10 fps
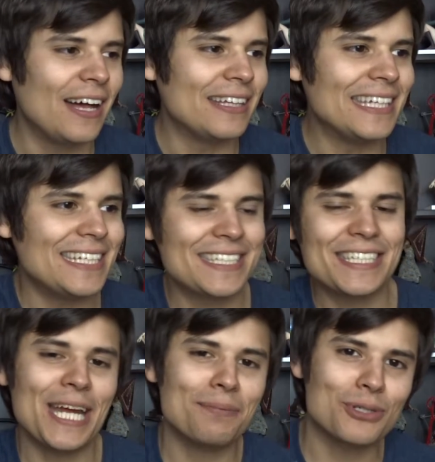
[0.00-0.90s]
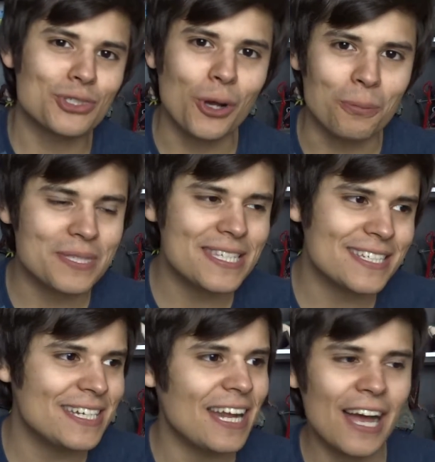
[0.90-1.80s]
Elite Sniper Scope
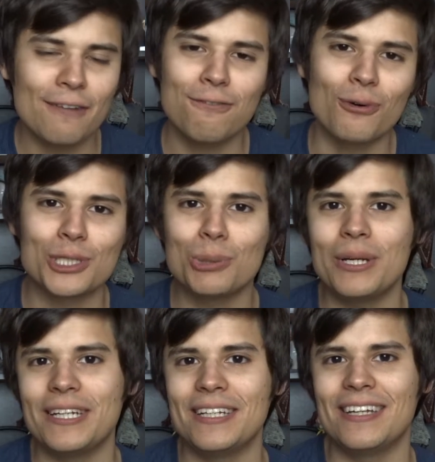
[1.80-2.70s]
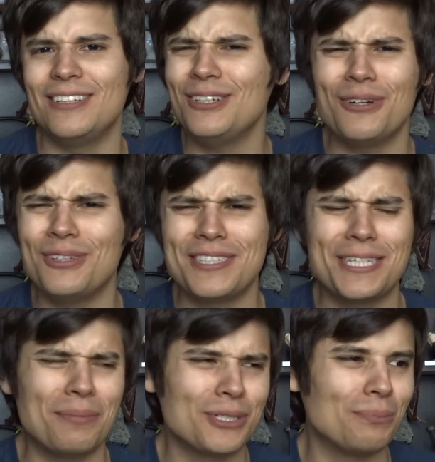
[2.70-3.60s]
69420, and you
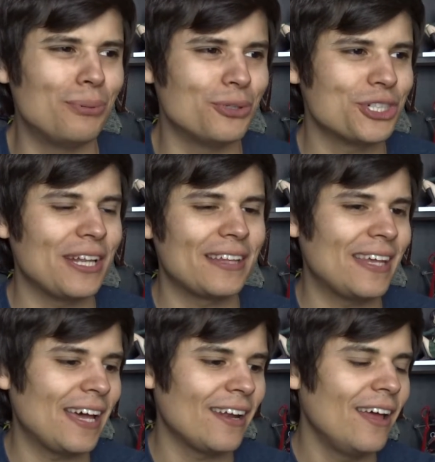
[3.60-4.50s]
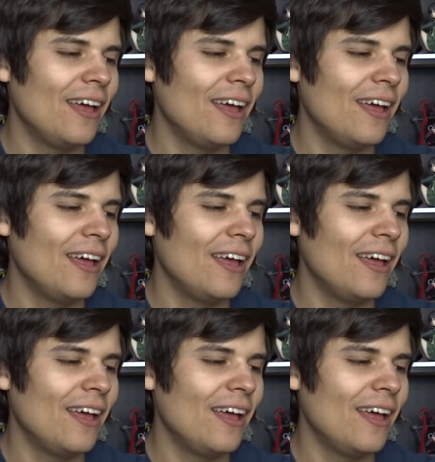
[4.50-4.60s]
see a bunch of bullshit like that.